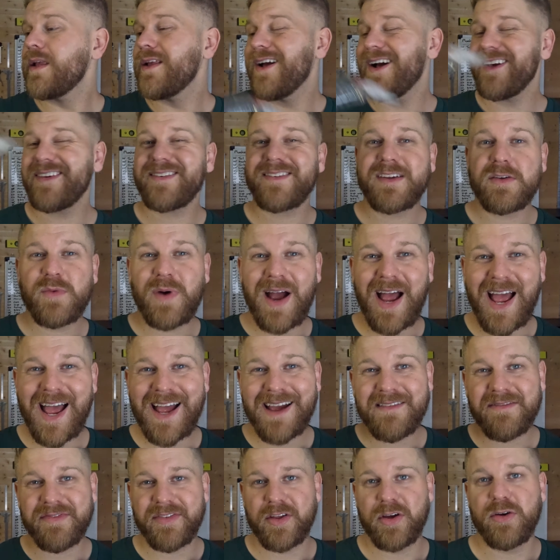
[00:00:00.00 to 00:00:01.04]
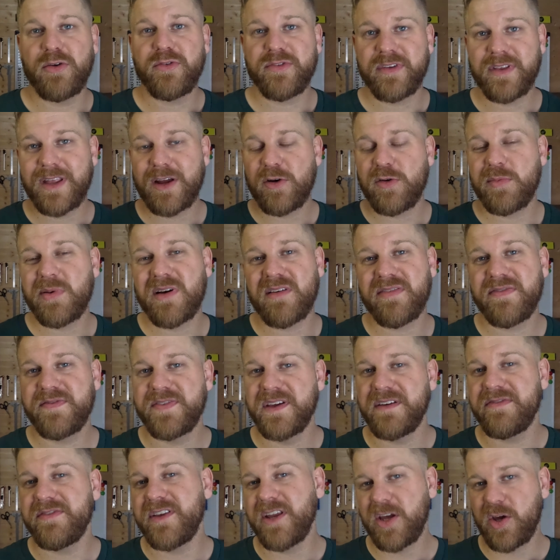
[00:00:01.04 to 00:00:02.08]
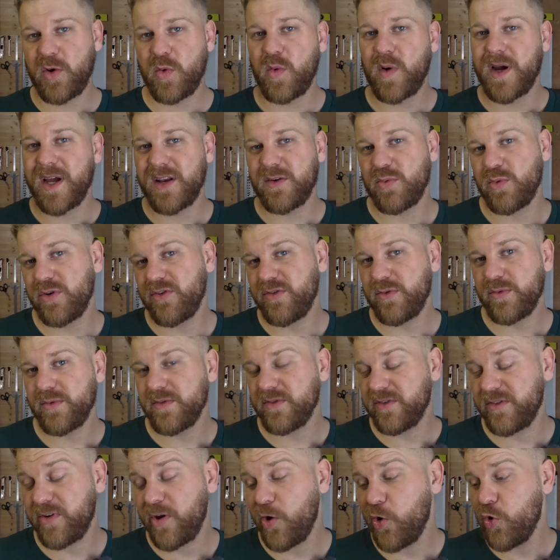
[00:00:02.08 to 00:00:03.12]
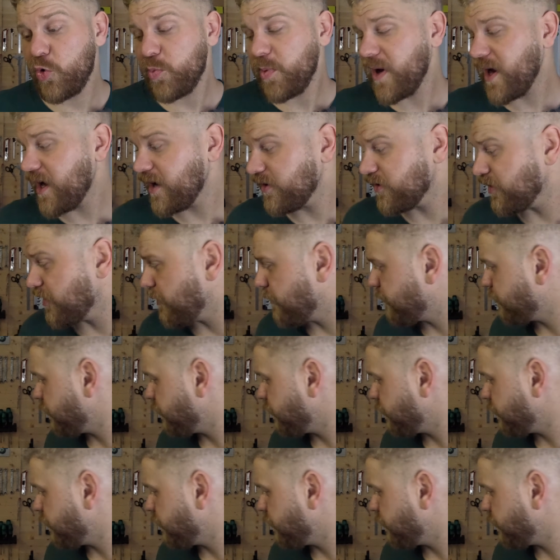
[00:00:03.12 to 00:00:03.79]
I still have those and they're about 50 quid, which wasn't too bad.